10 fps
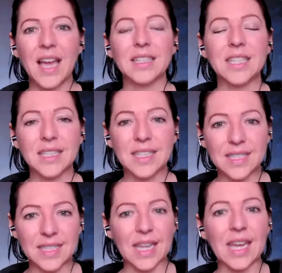to
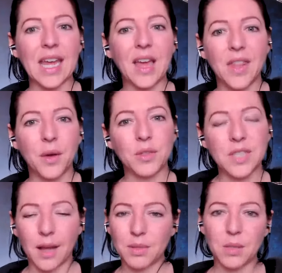see those
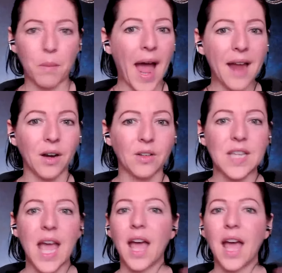types of patterns.